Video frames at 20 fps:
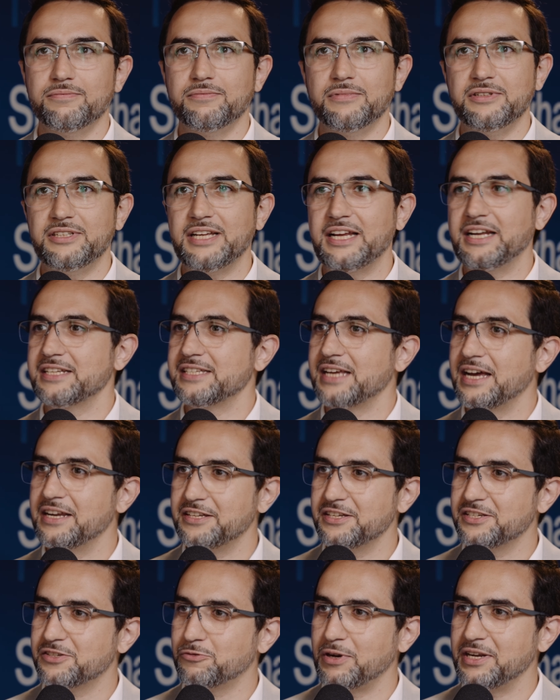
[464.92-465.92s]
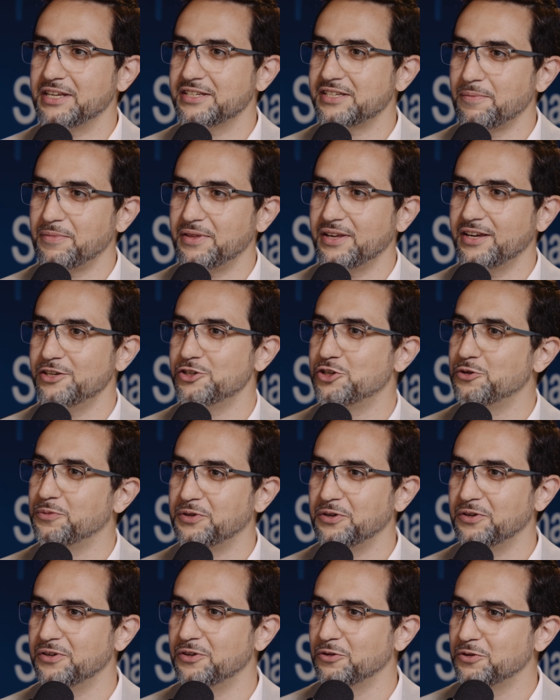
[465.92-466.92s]
data scientists running something in
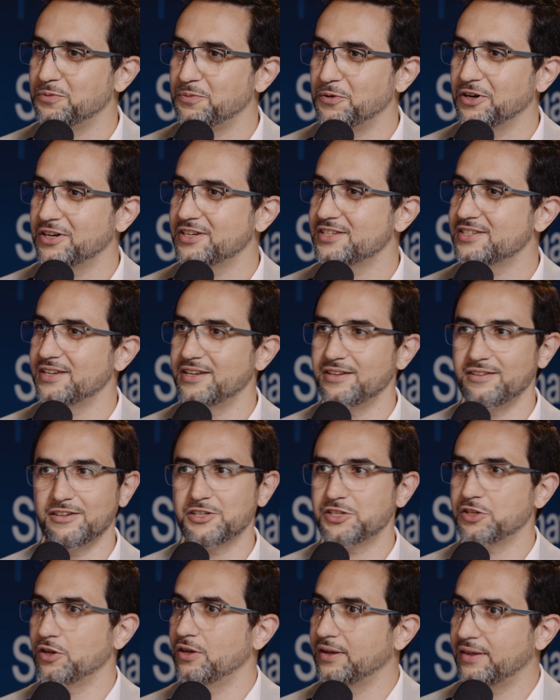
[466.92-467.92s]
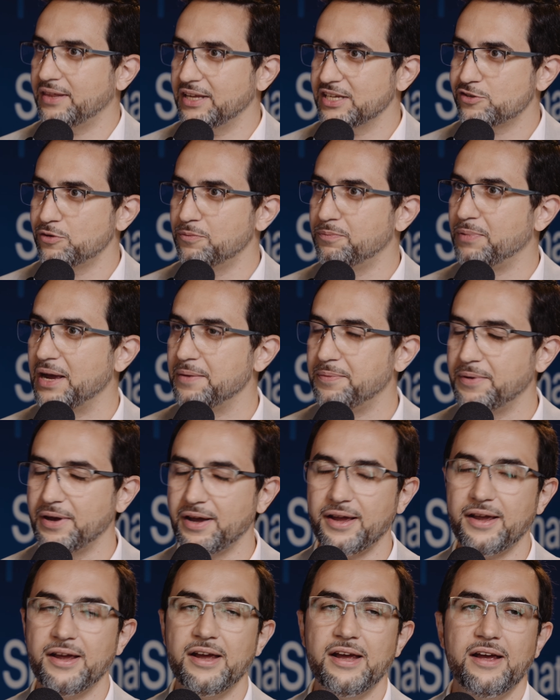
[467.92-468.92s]
Jupyter notebooks and installing things from
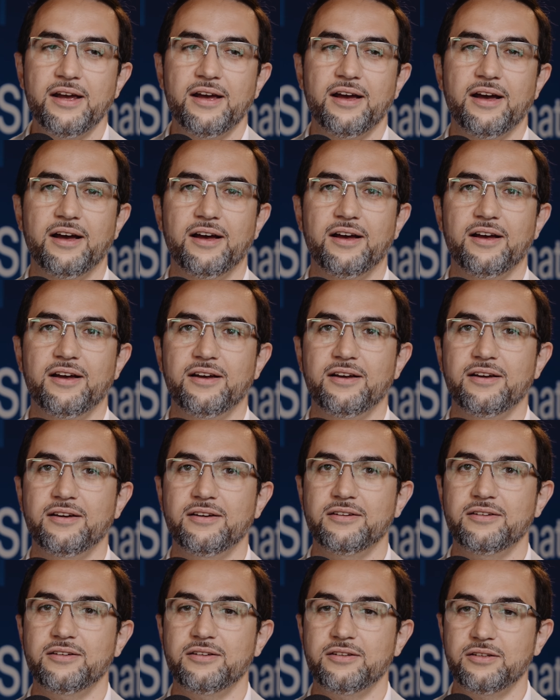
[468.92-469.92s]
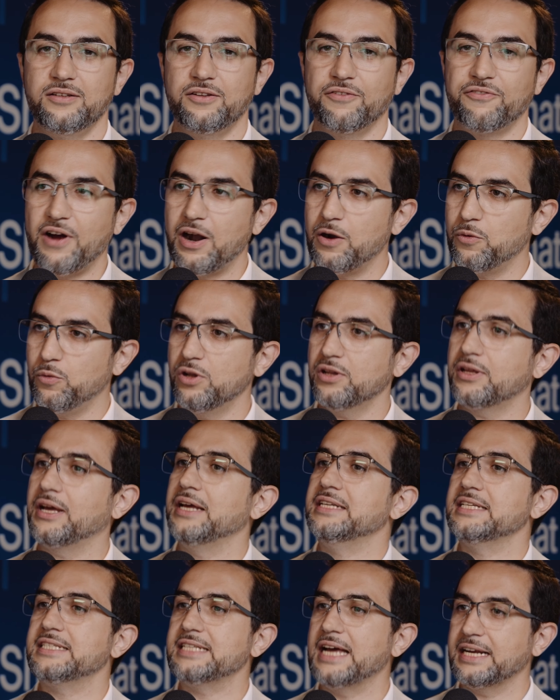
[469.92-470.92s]
PyPy, the firewall
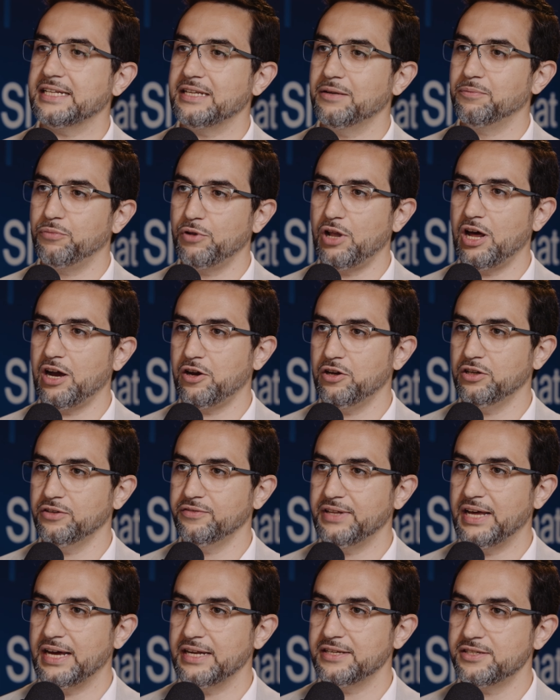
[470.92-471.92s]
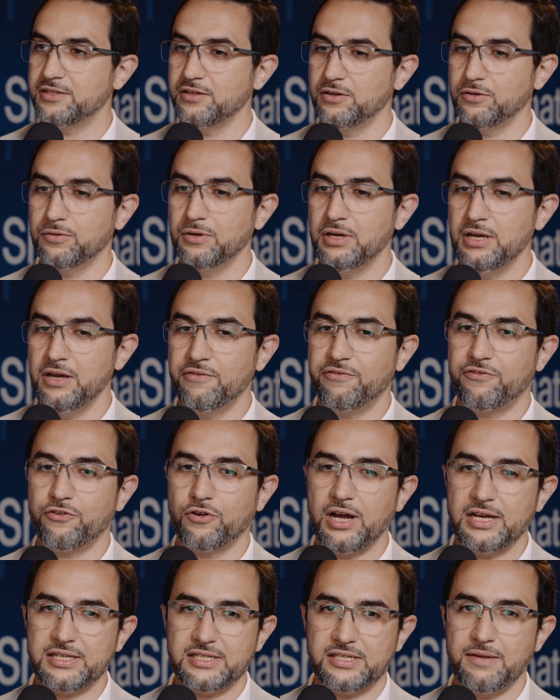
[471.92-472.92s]
can detect and block all of that. So for
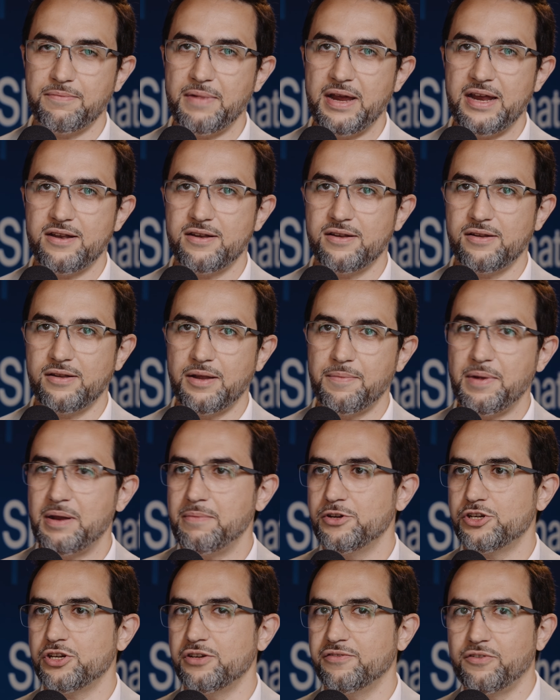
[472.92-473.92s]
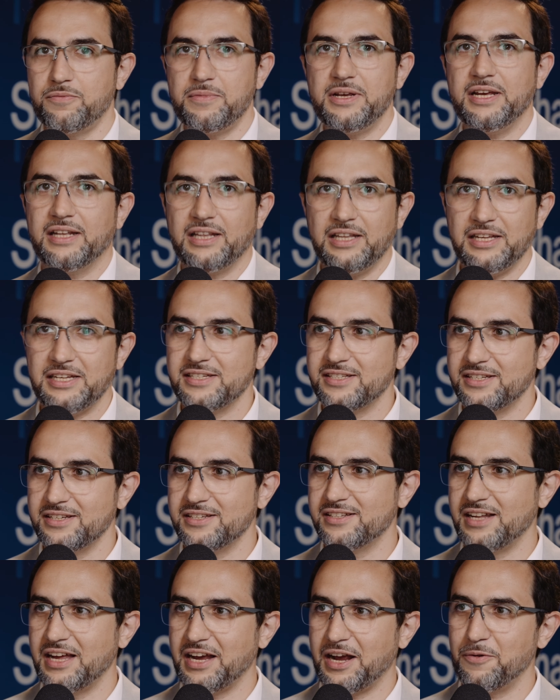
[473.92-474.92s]
us, the main mission, for me at least,
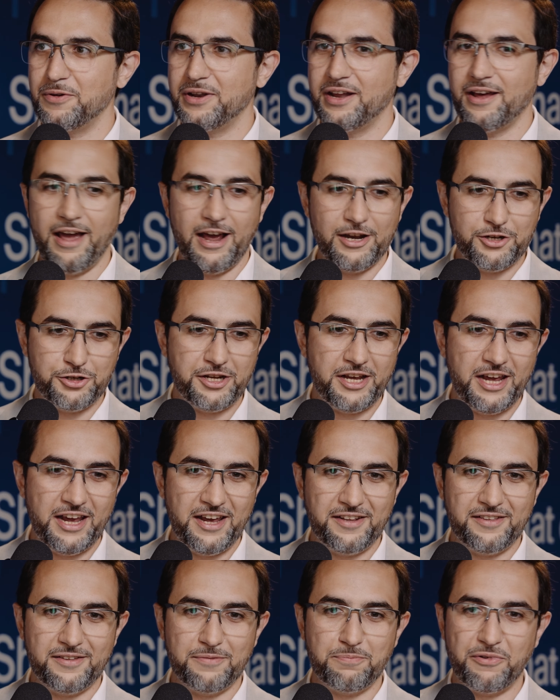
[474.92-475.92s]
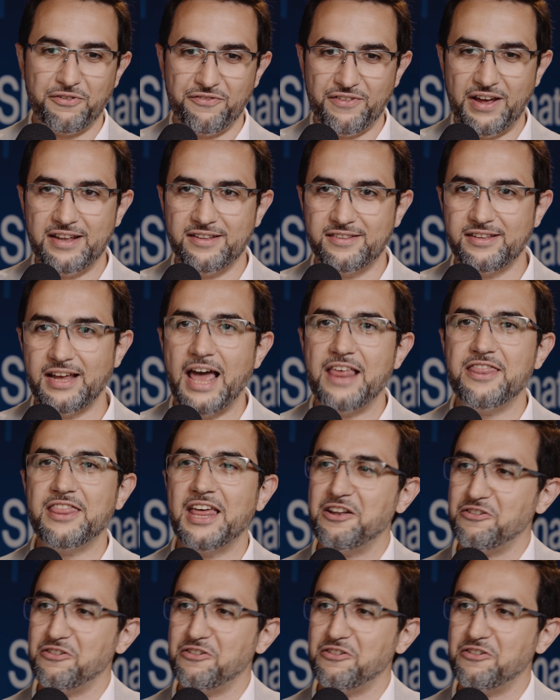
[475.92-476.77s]
is like I want to educate, prevent, and then